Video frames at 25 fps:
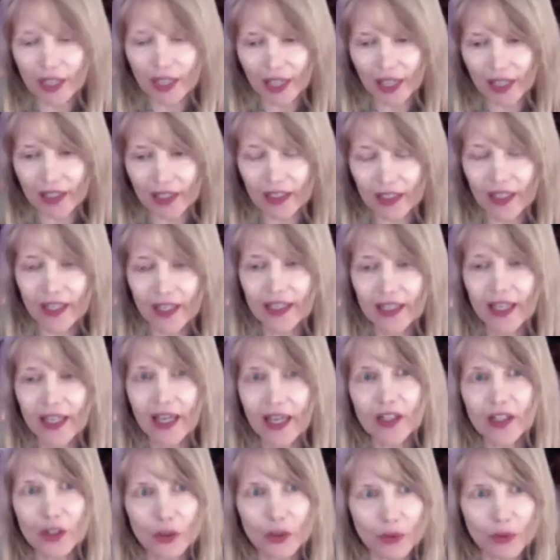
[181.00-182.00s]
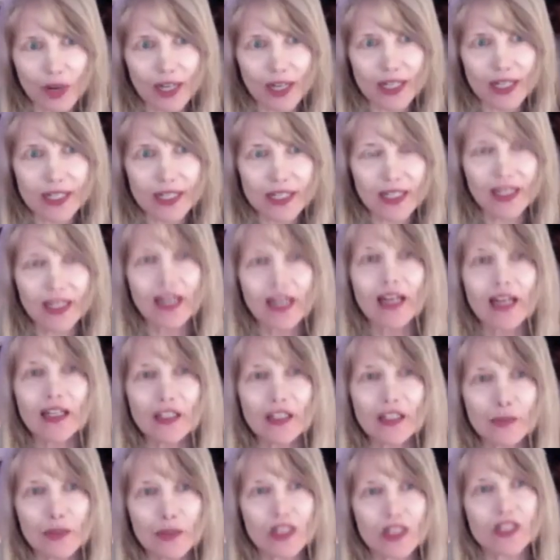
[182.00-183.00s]
at and I categorize the
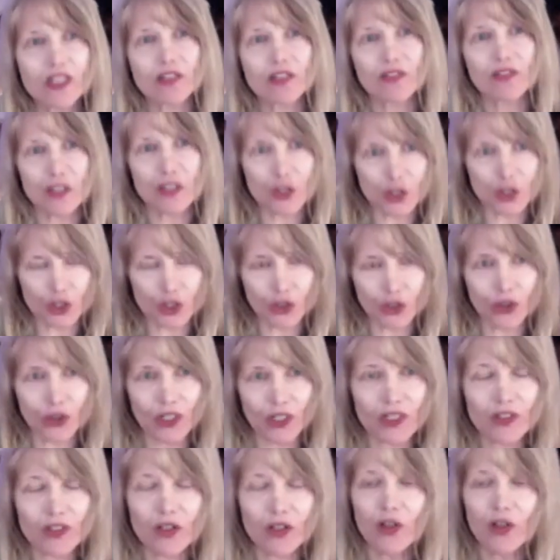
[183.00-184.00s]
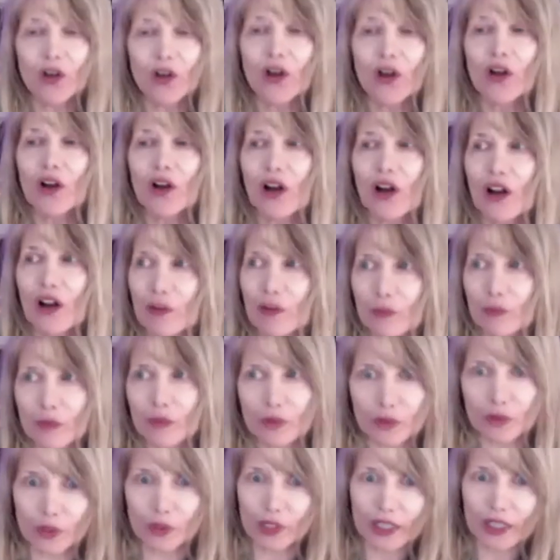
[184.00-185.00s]
elements of these journeys,
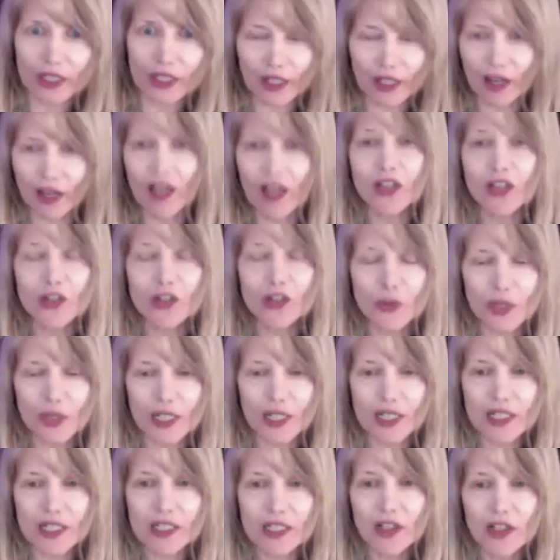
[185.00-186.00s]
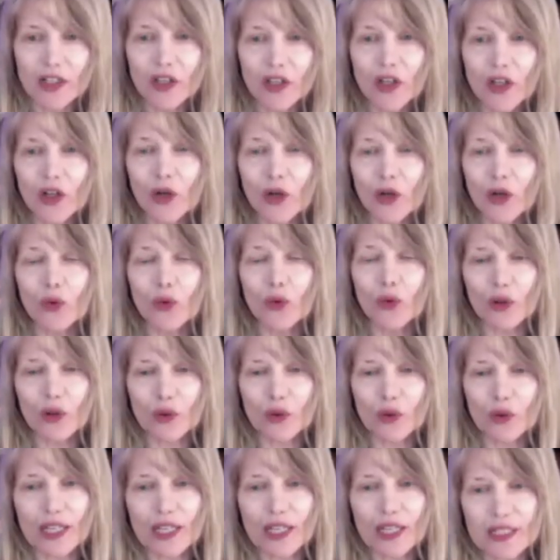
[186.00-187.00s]
looking at hundreds,
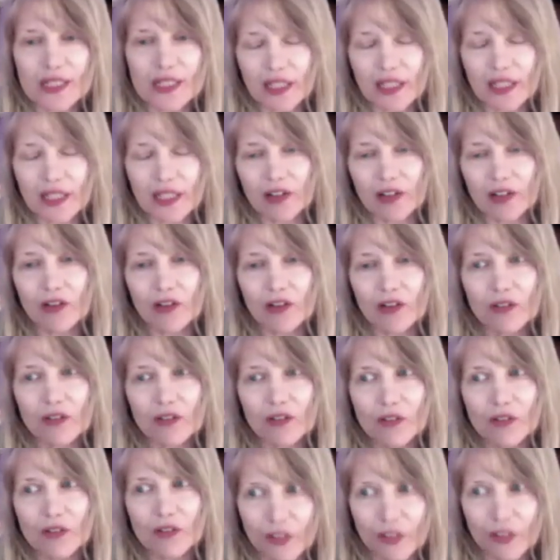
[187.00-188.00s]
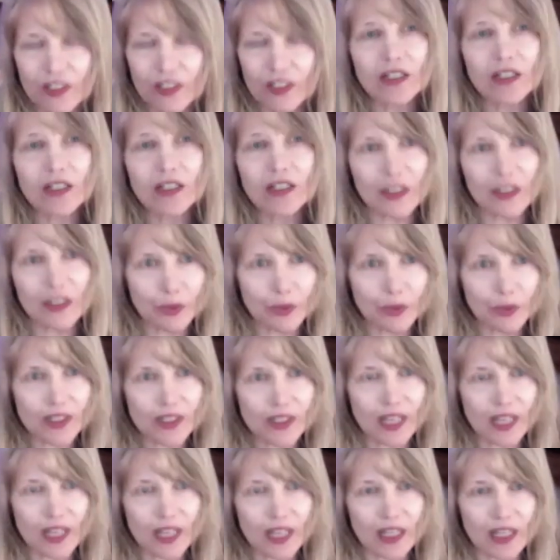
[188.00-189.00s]
he said
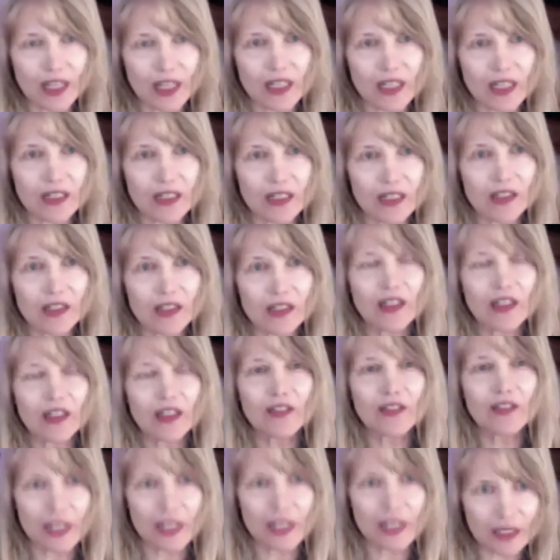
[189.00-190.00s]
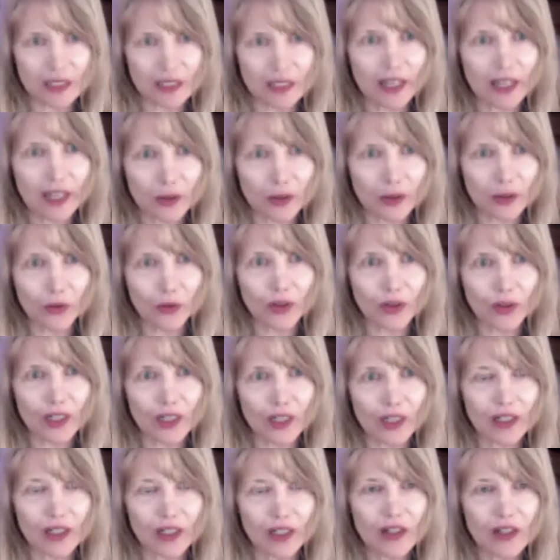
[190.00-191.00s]
59% of the healing
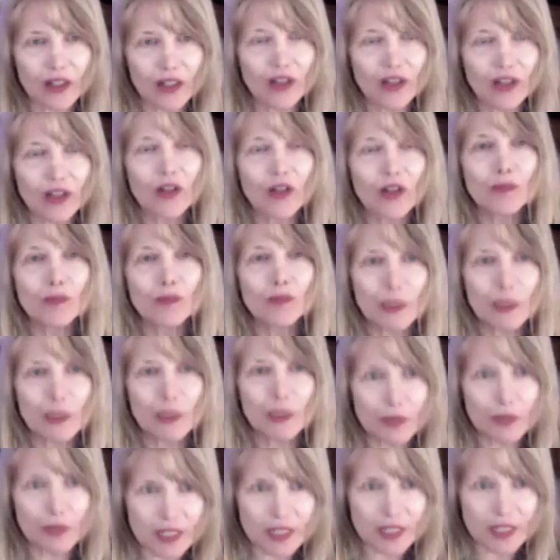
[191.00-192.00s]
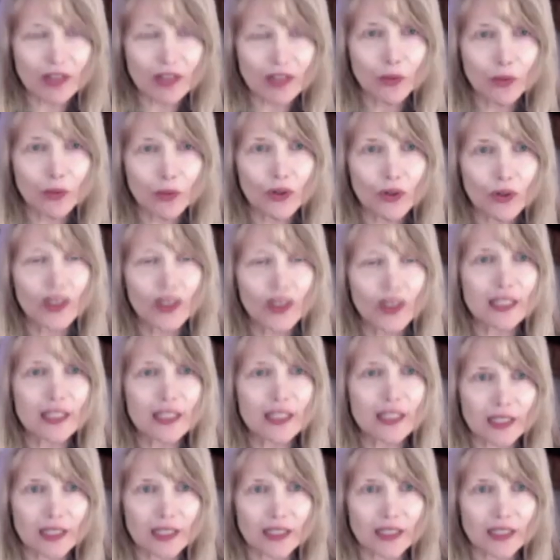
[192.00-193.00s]
category, people said the word
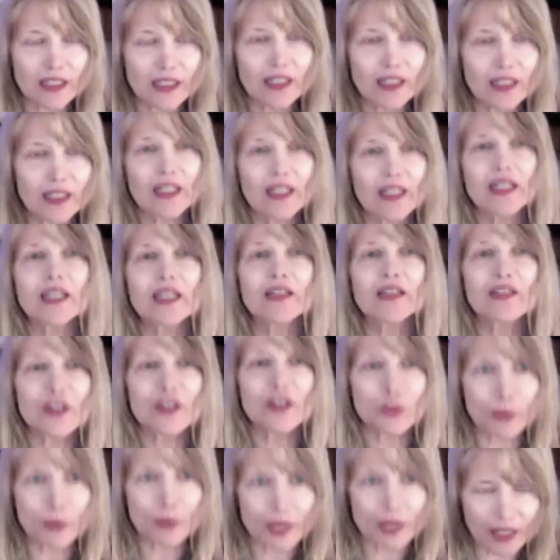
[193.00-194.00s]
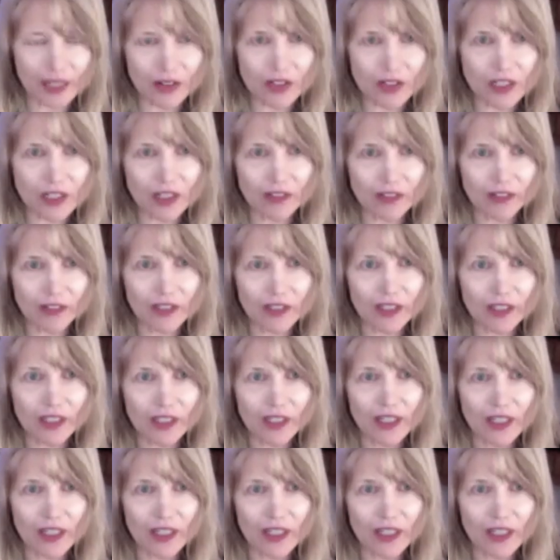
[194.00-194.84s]
healing in their recounting of it.